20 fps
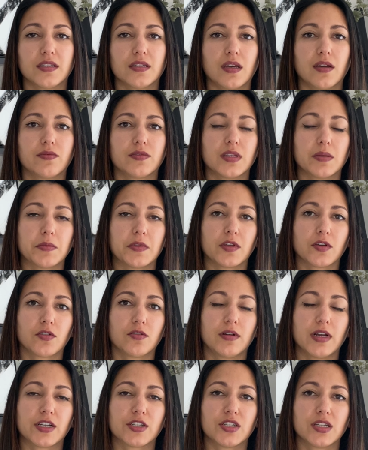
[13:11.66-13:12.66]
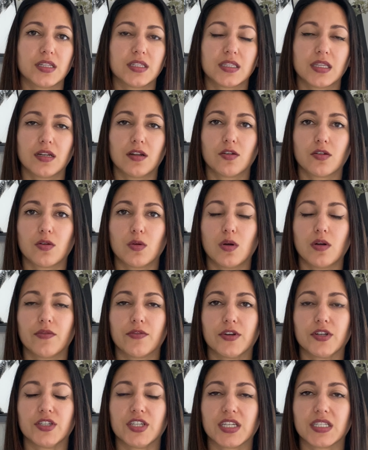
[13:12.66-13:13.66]
off some of the corrections that I'll go over
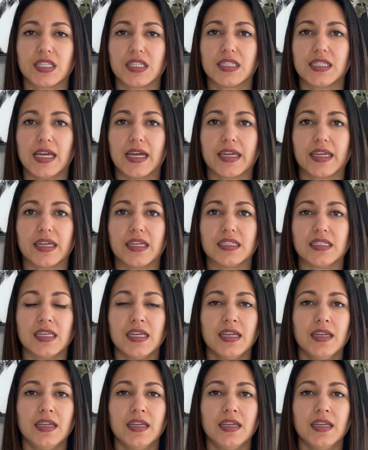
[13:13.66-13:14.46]
in just a second.